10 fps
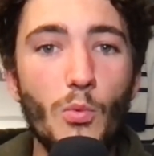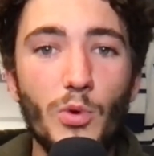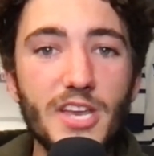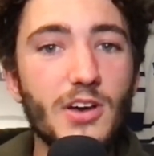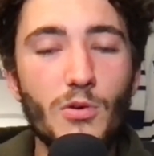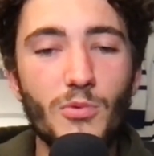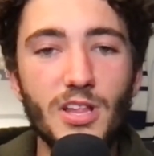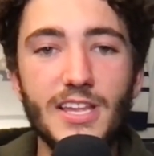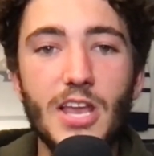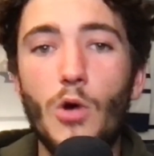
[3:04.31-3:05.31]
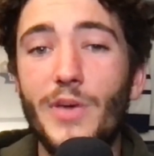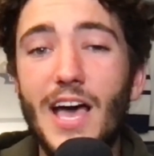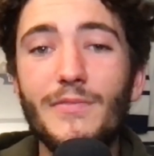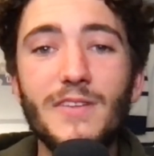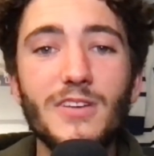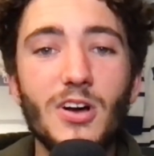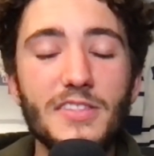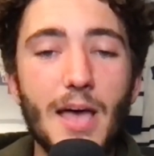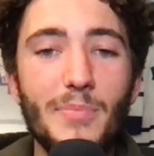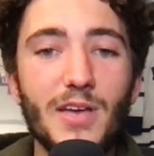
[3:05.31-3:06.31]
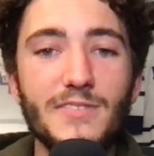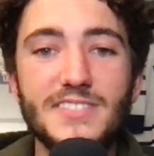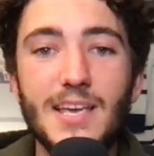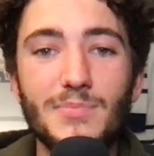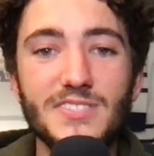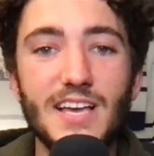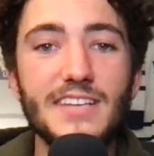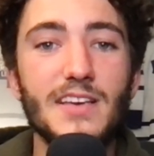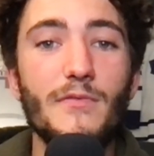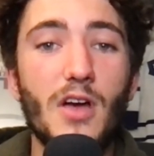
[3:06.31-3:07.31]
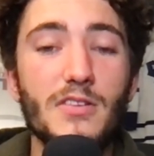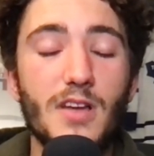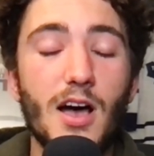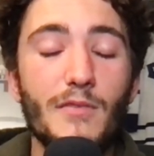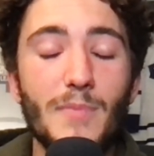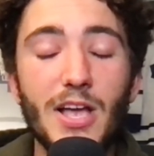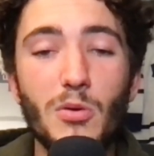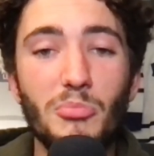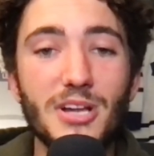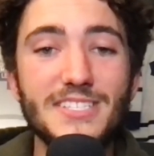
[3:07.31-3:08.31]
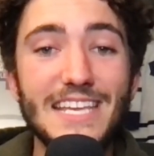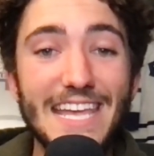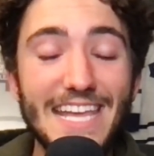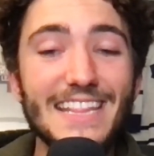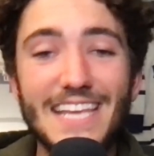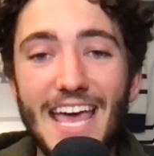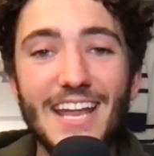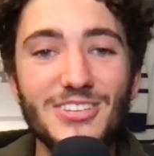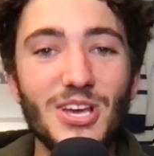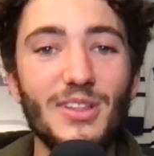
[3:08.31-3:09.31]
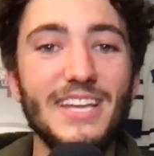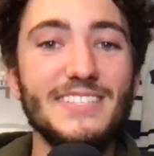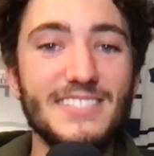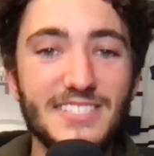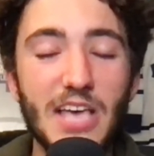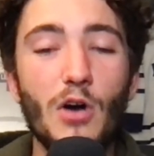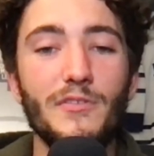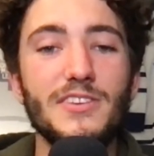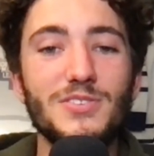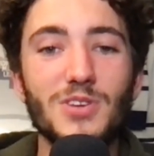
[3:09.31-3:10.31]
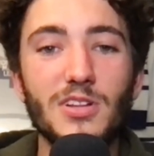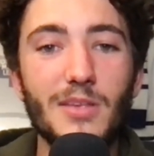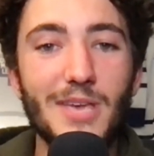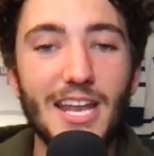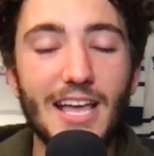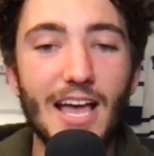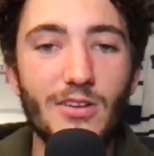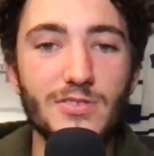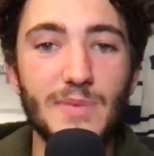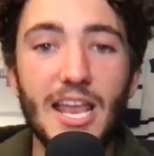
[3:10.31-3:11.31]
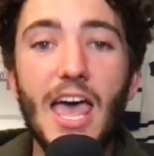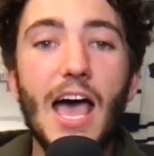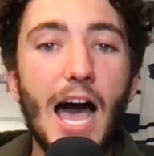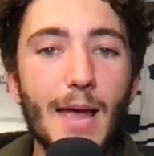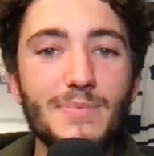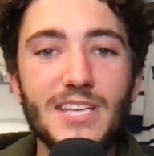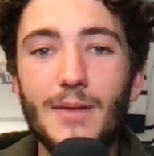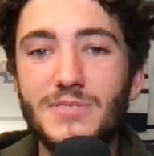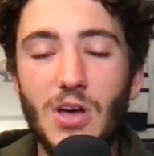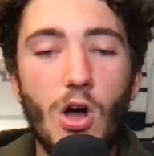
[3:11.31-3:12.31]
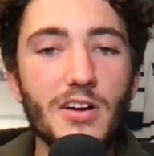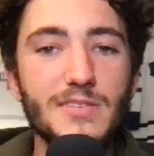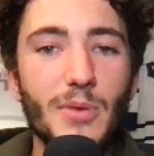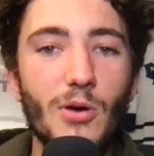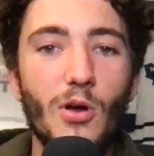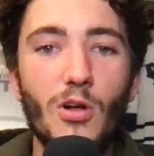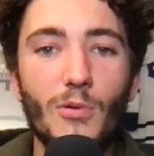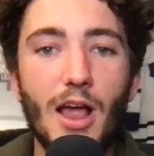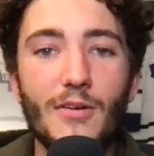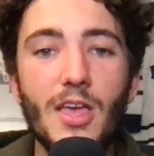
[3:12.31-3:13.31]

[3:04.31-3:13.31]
We don't really know. We haven't even got that big of a sample size of Michael Bunting in the NHL itself. He's strictly being a guy who's been hyped up, talked about all around.